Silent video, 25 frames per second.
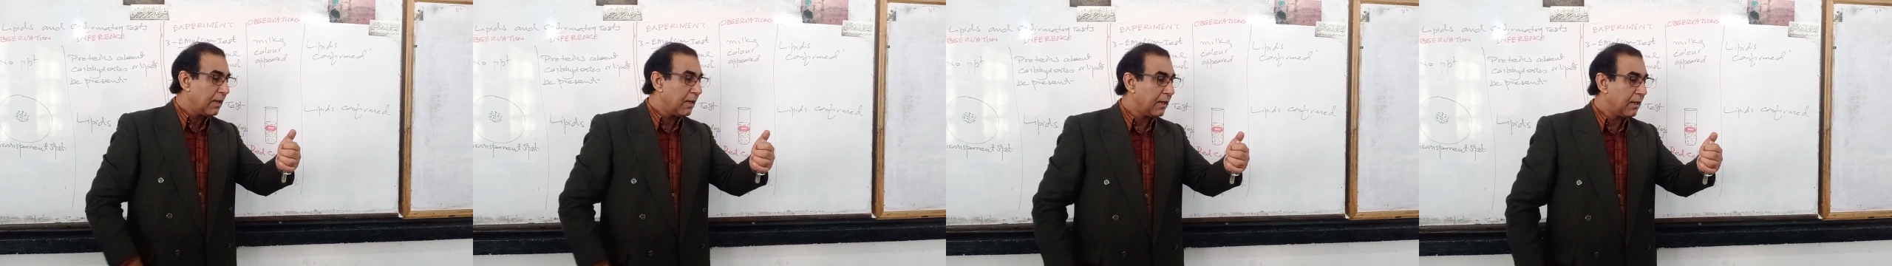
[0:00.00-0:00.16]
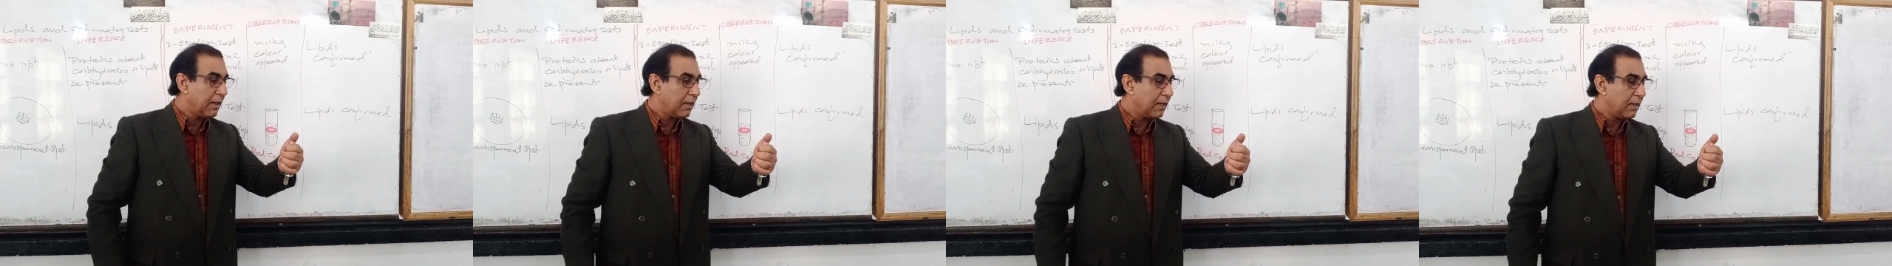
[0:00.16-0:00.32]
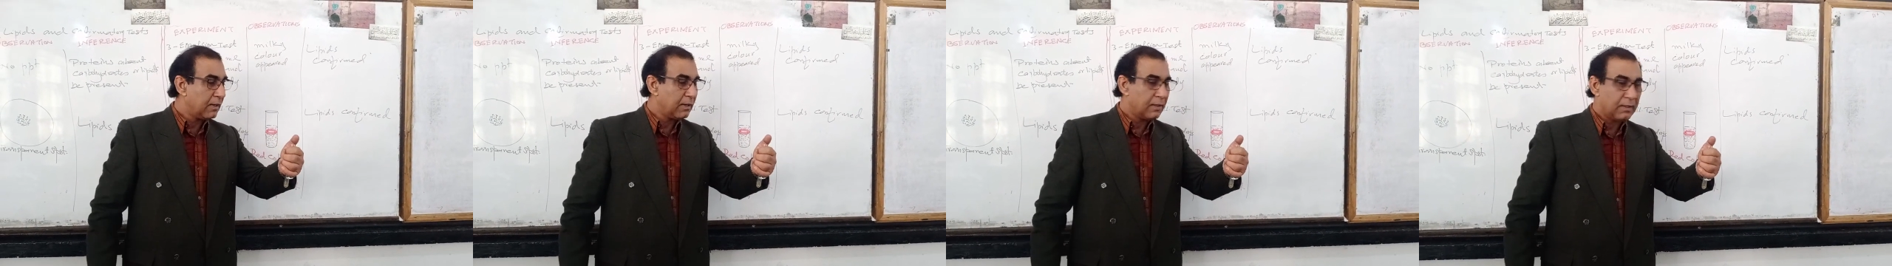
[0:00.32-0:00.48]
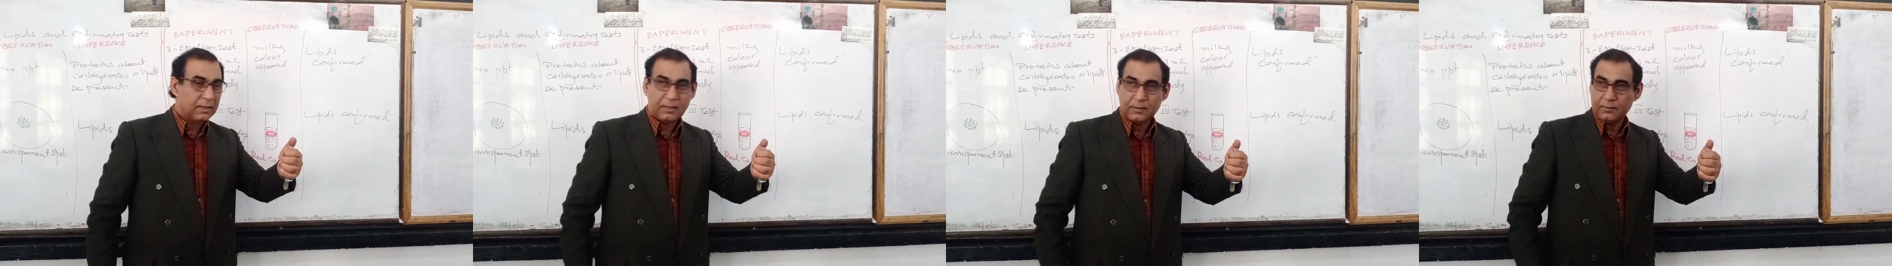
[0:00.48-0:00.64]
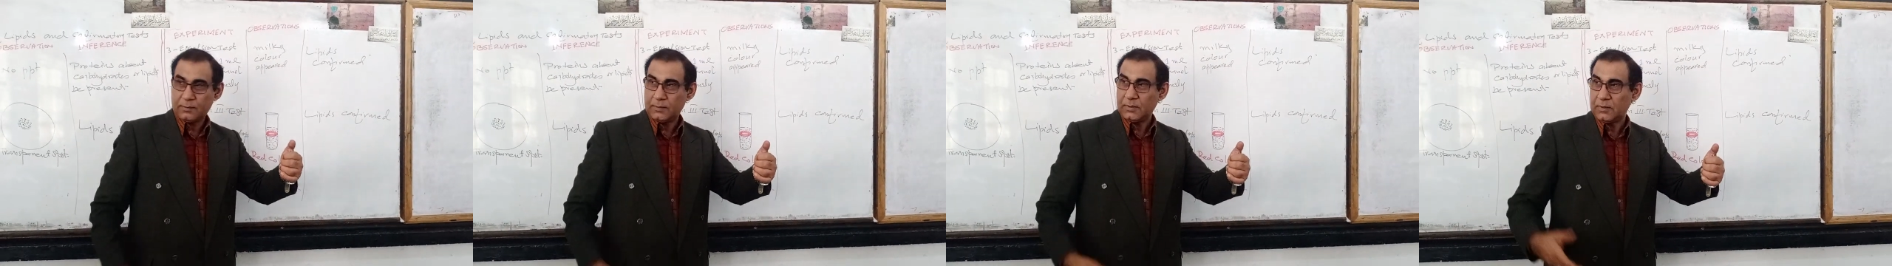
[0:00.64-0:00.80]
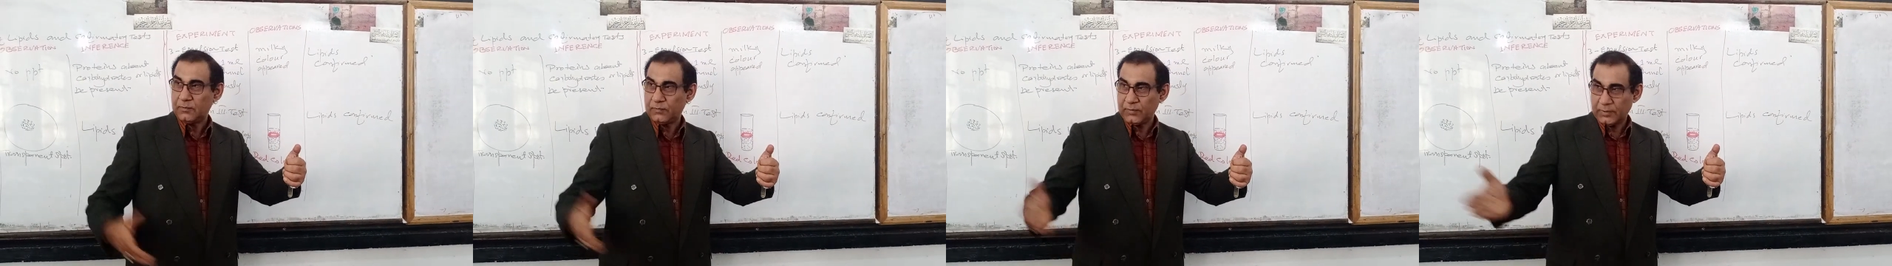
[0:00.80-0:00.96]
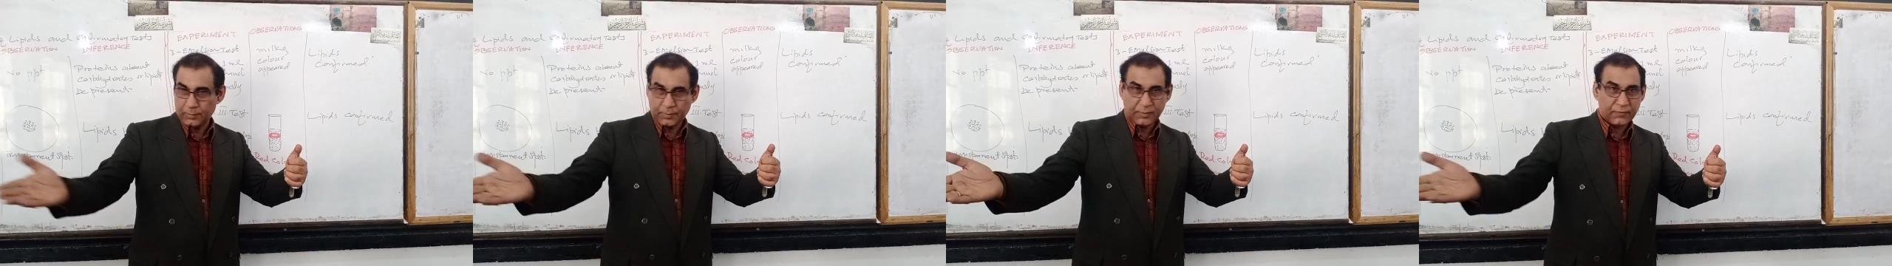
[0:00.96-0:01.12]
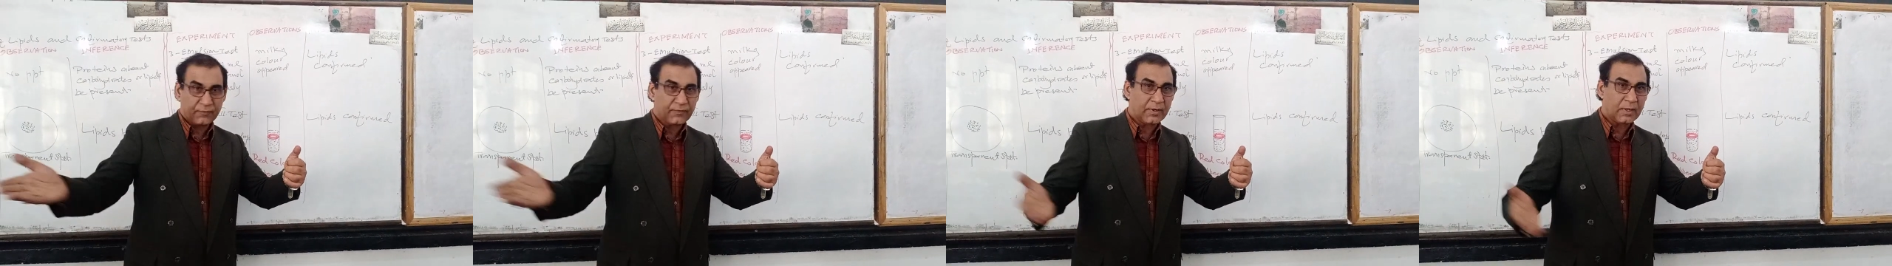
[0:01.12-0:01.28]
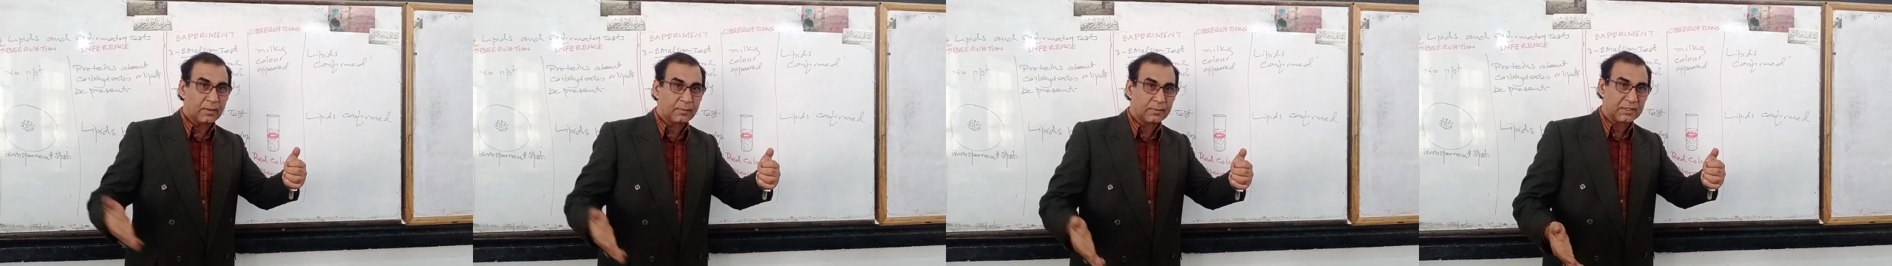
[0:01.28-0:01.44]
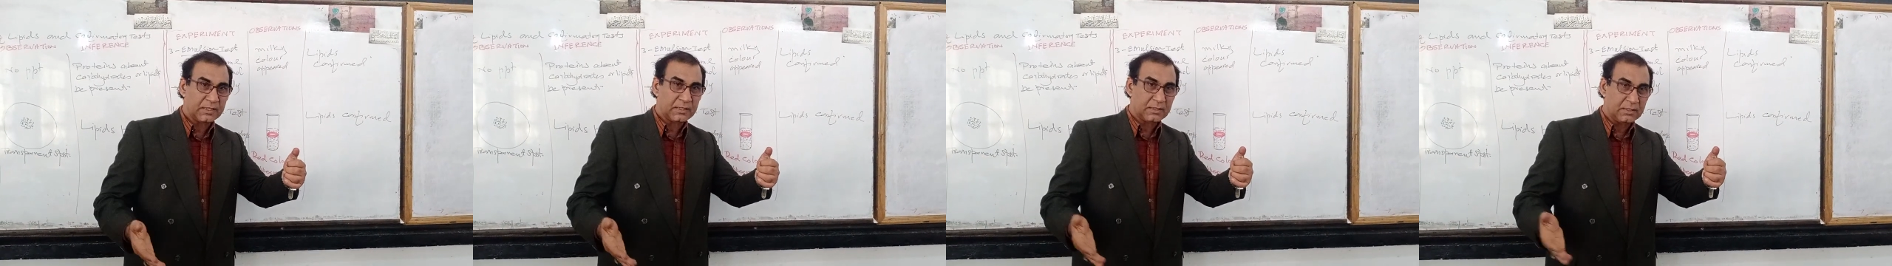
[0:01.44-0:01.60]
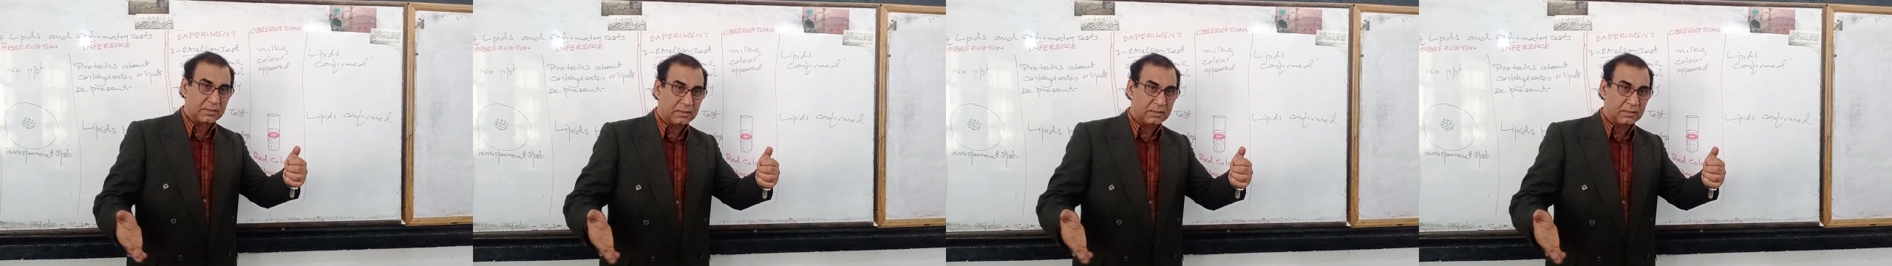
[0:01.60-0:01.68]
And we'll perform